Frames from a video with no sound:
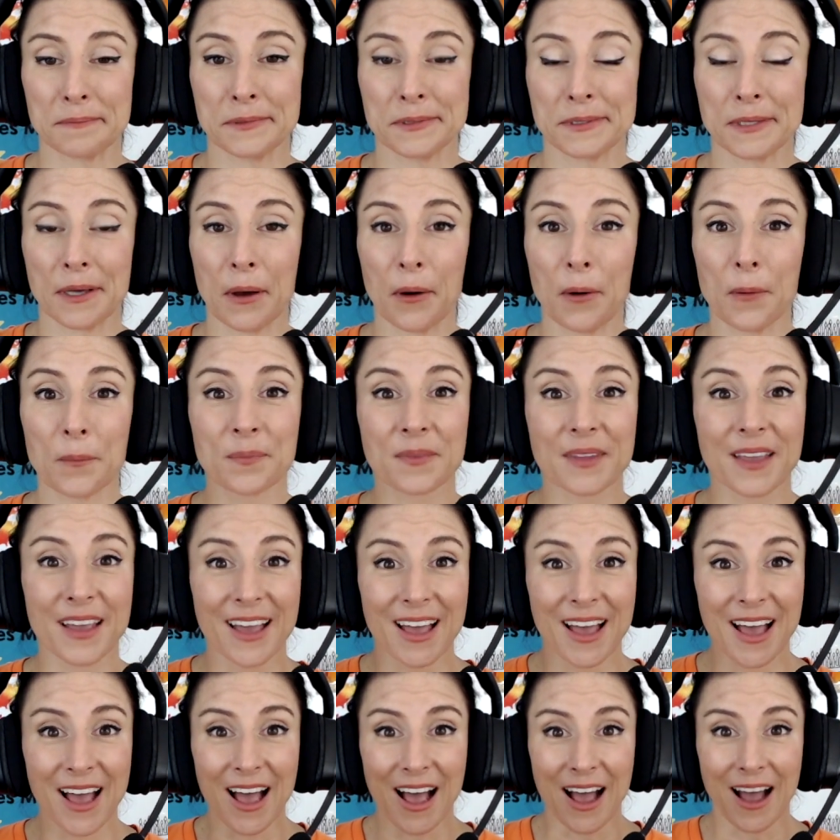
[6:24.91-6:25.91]
So
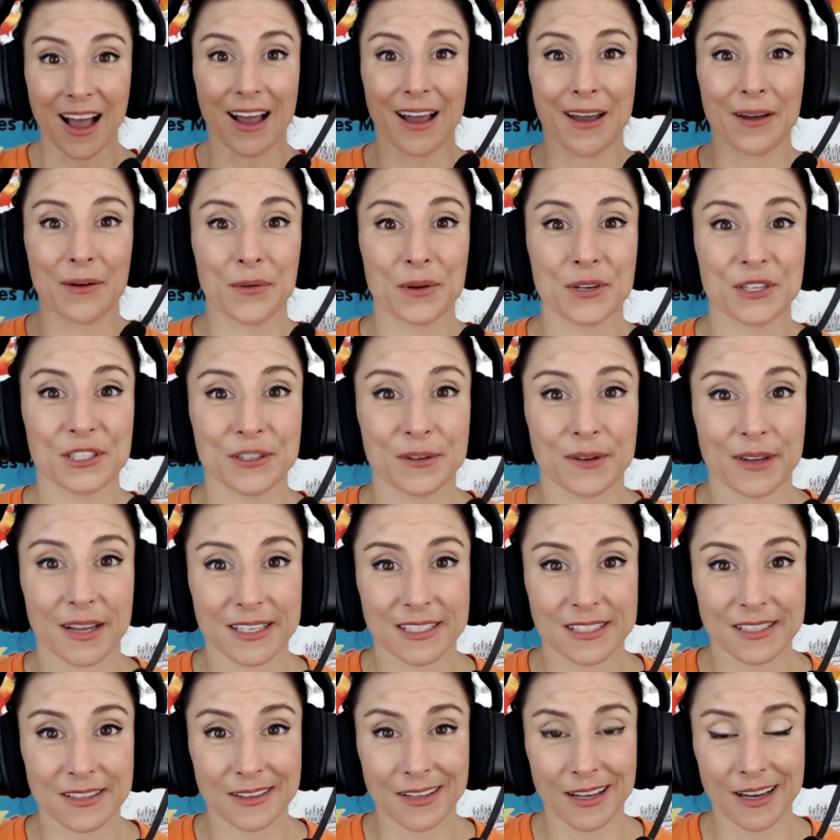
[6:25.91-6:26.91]
I wish you
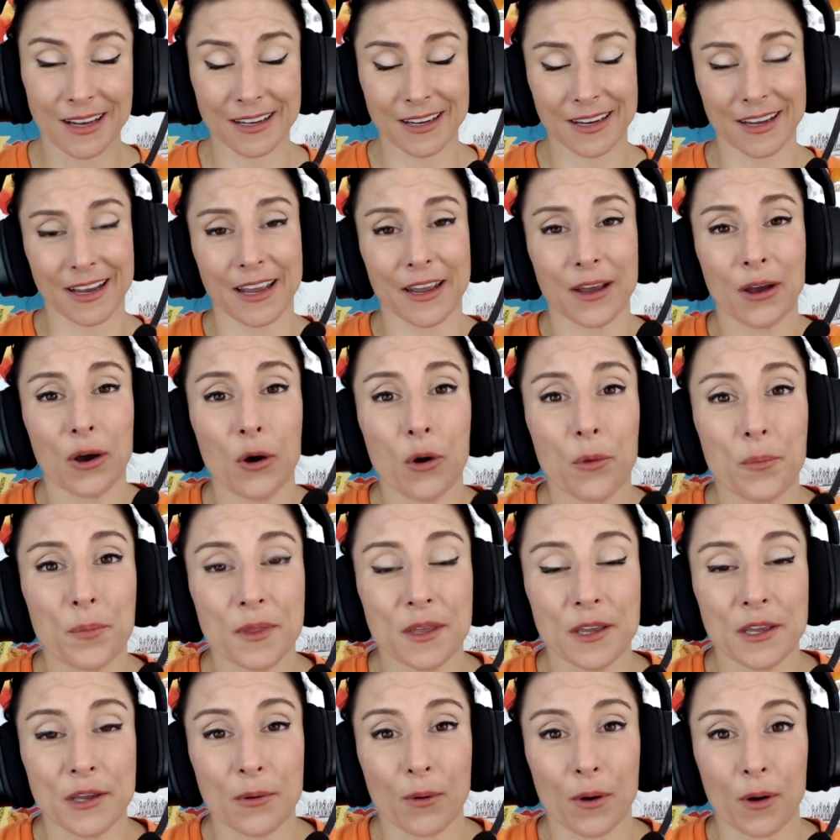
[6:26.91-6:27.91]
guys luck. I hope
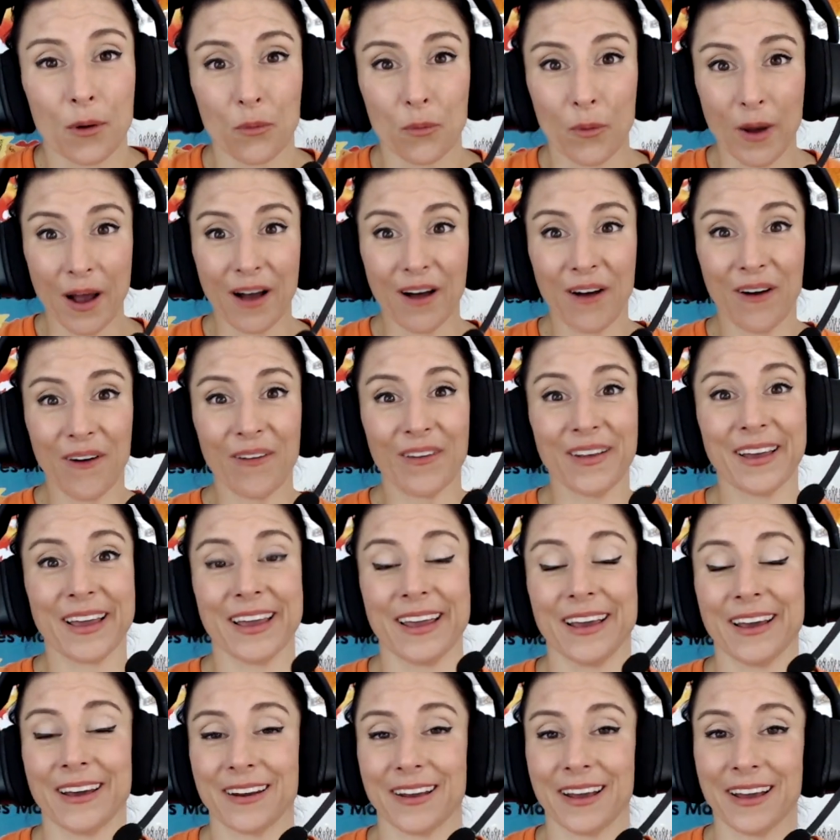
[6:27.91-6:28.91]
that you are well,
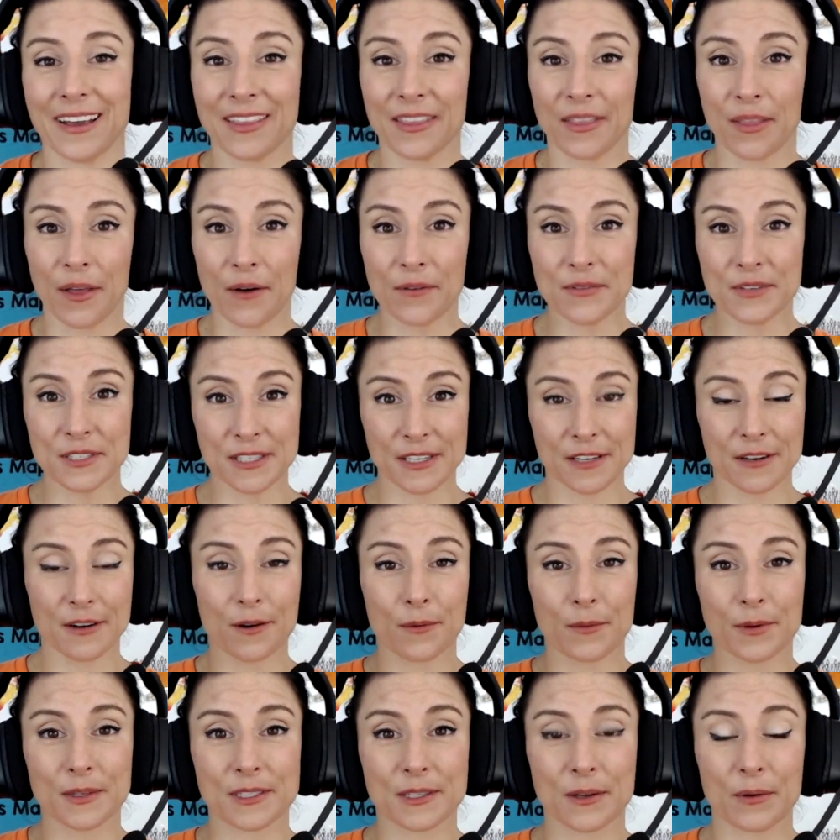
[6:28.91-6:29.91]
and I'd love to
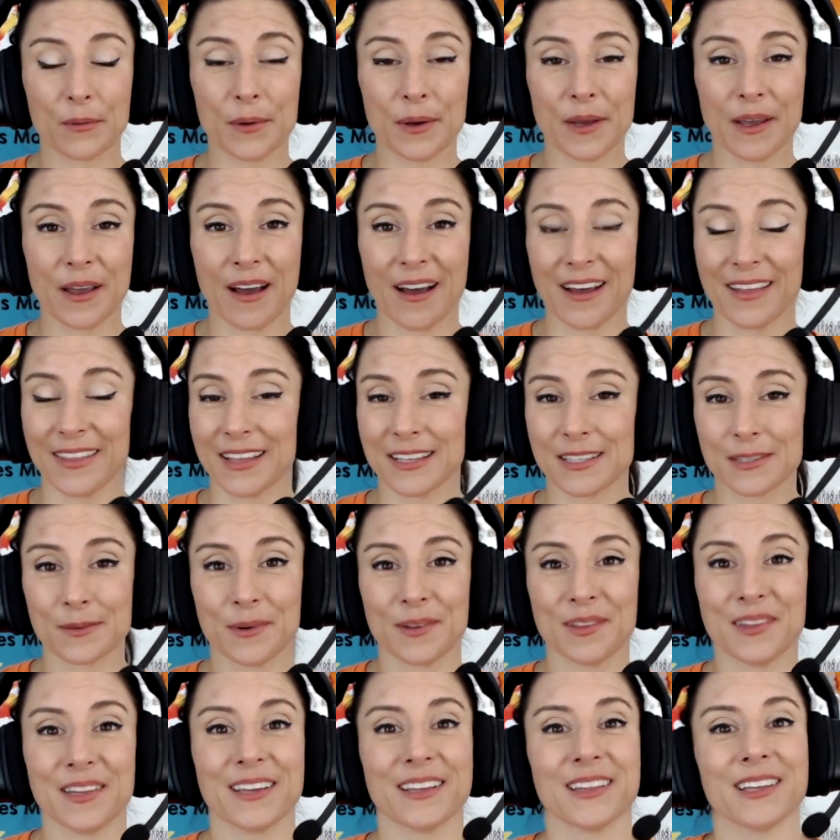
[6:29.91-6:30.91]
hear what's going on. That's
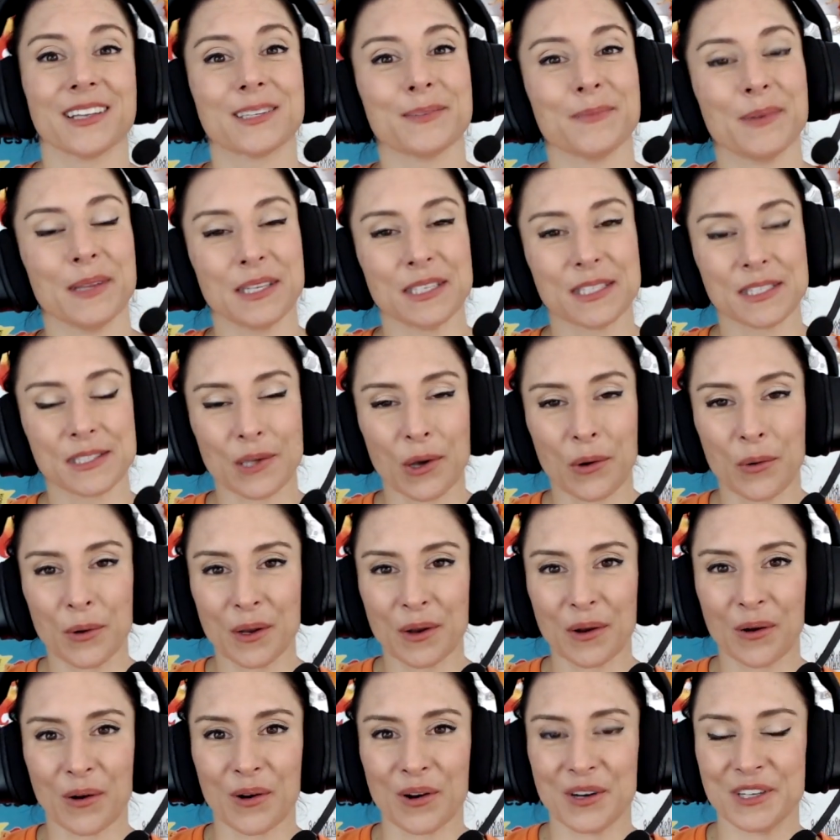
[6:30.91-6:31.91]
one thing that's been so
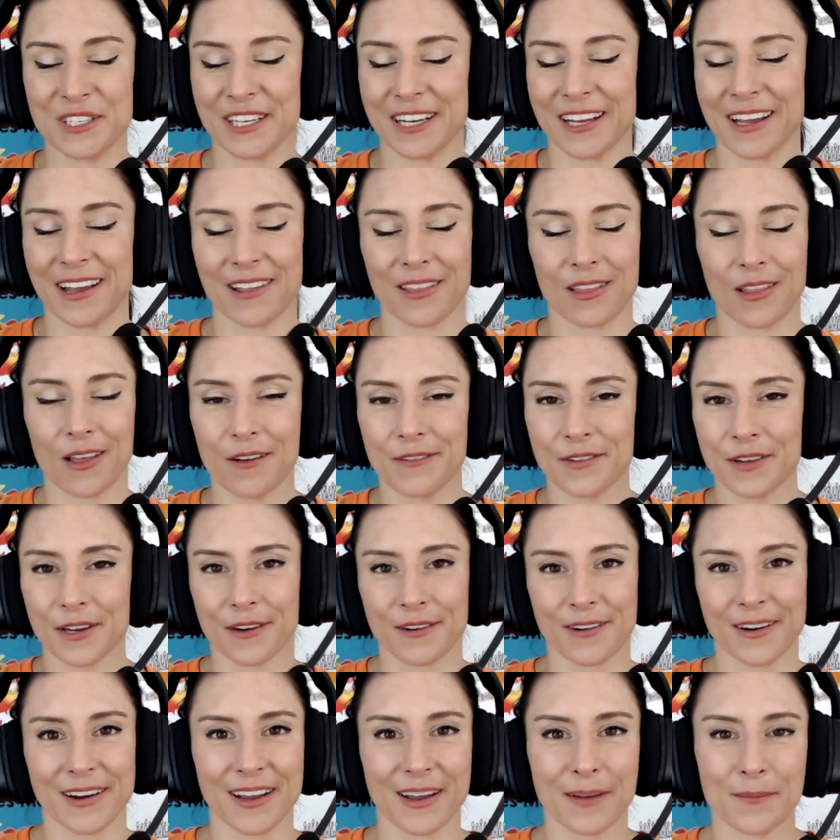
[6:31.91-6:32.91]
encouraging. I love
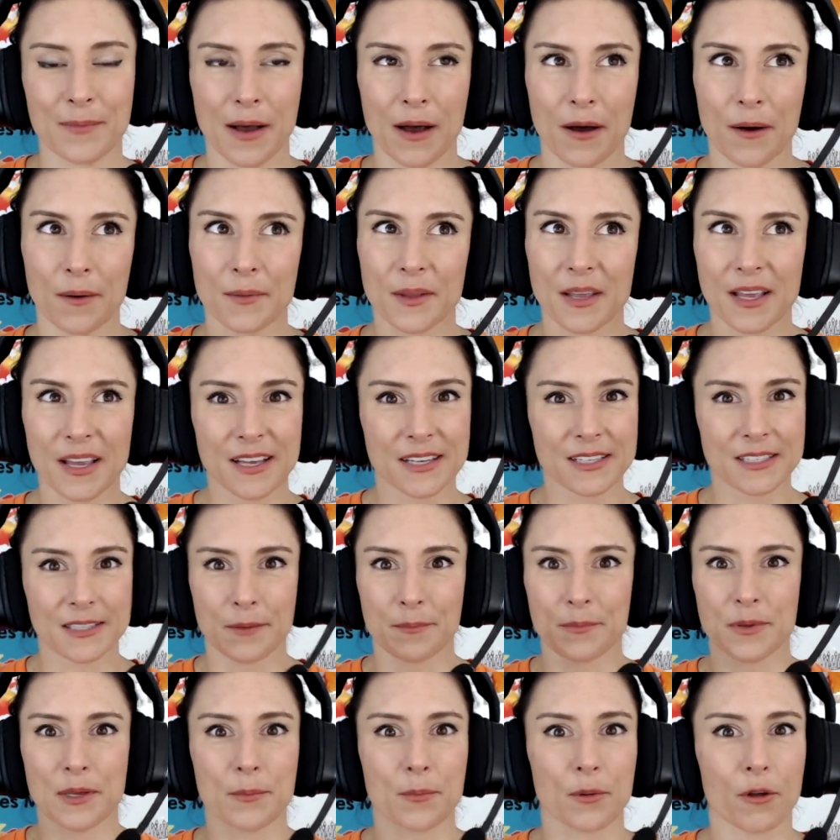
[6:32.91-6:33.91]
hearing about
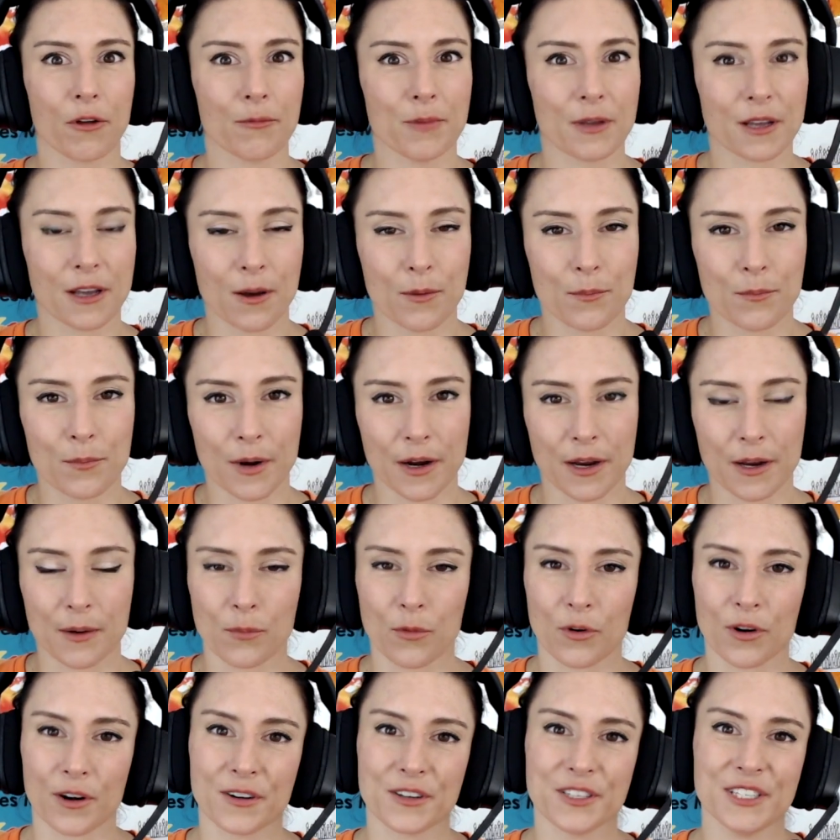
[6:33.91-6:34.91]
some people have become brick and
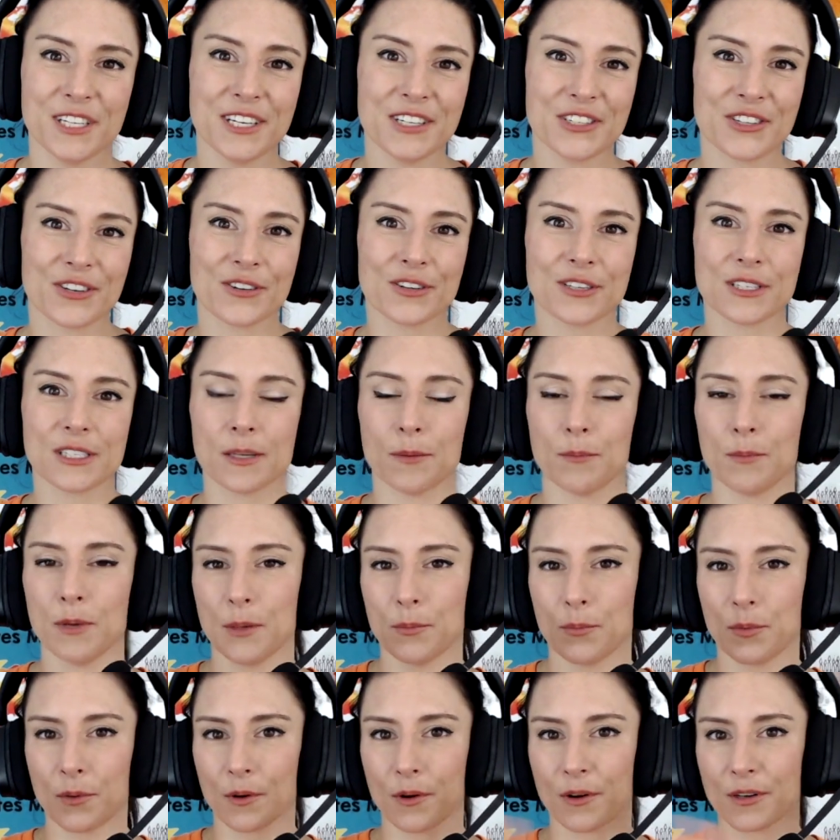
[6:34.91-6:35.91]
mortar teachers. Some
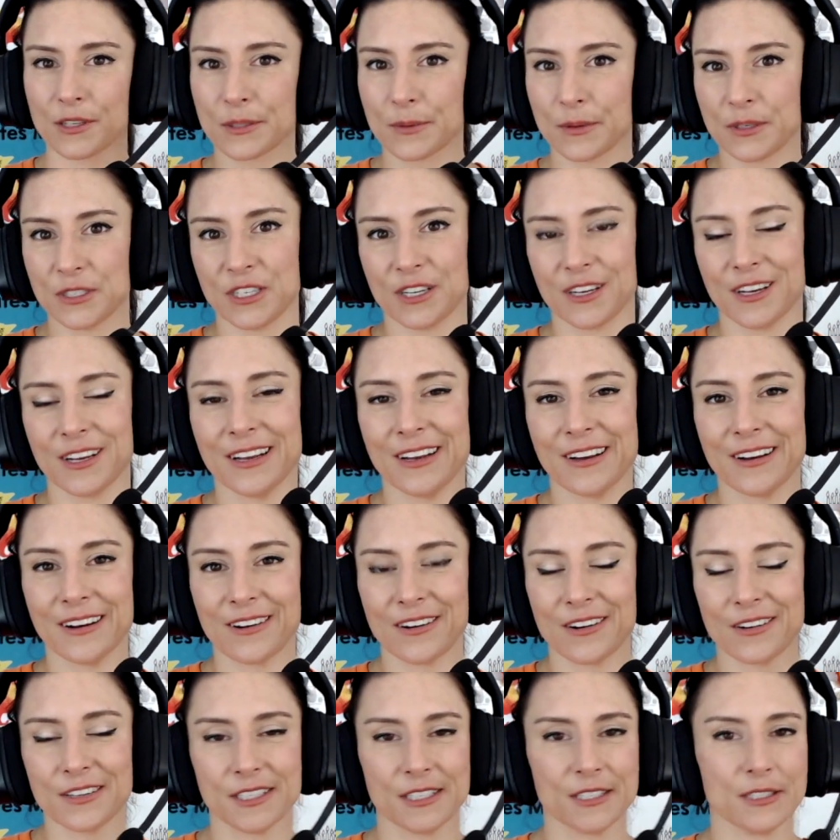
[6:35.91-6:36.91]
people are switching
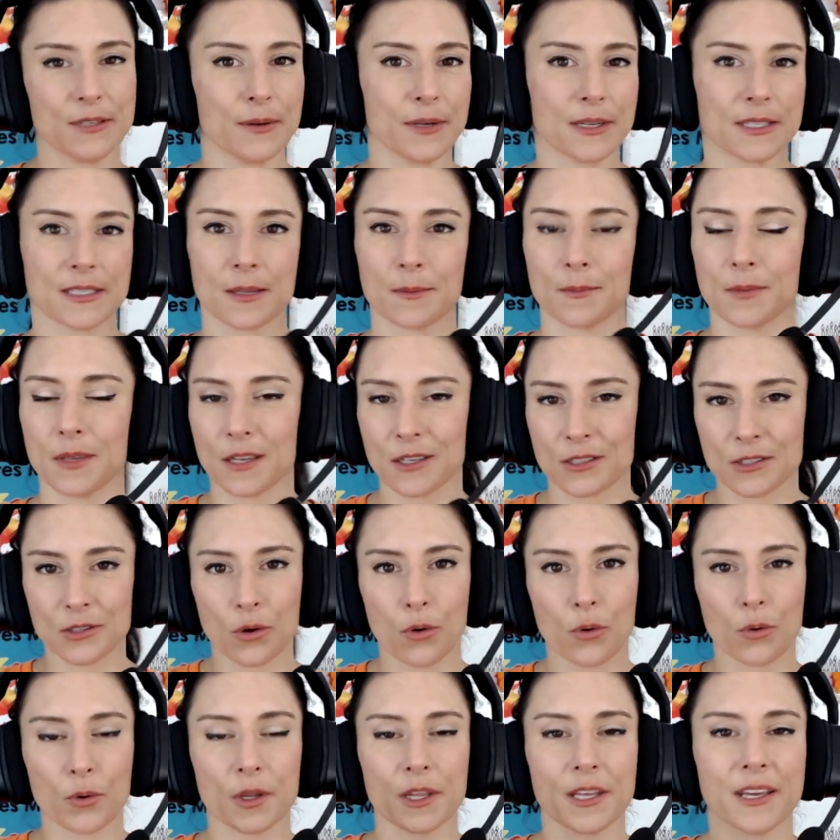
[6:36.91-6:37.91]
gears and doing something
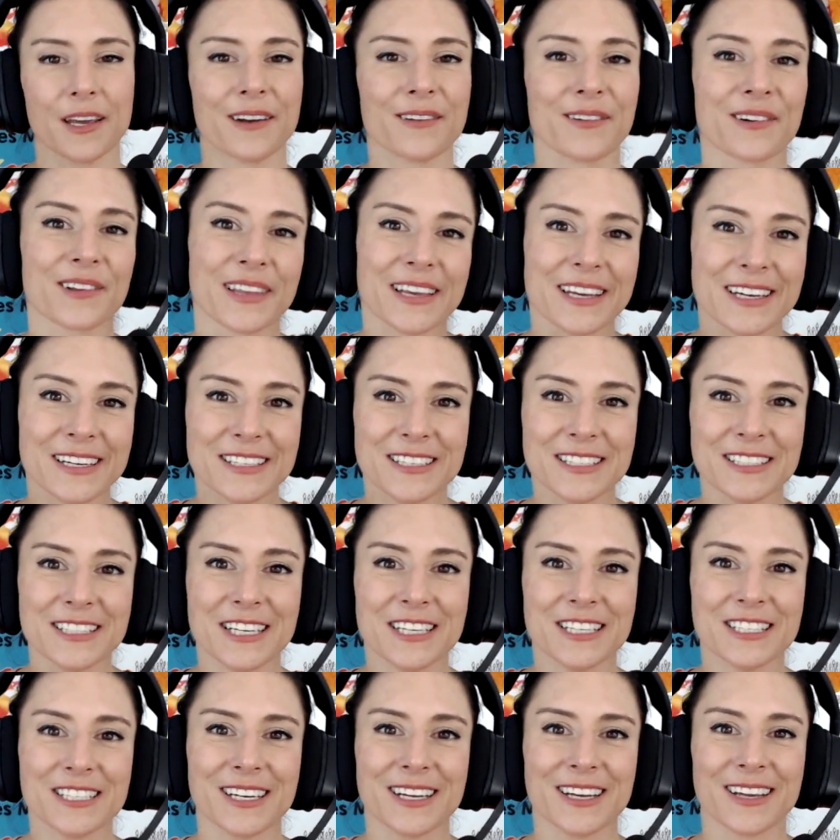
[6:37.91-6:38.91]
totally unrelated to
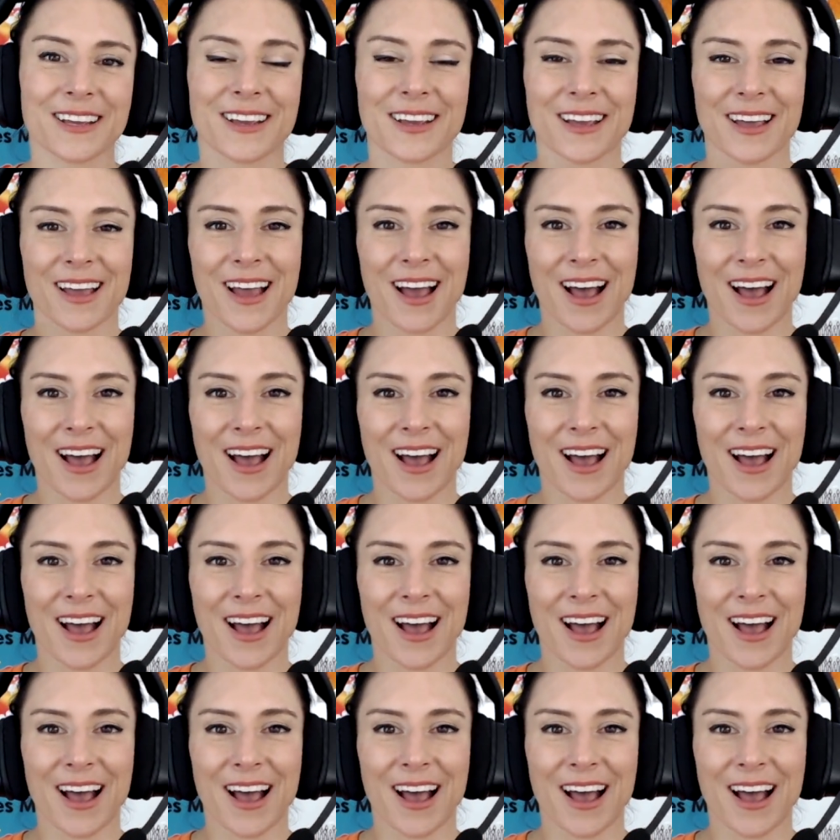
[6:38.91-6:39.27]
teaching.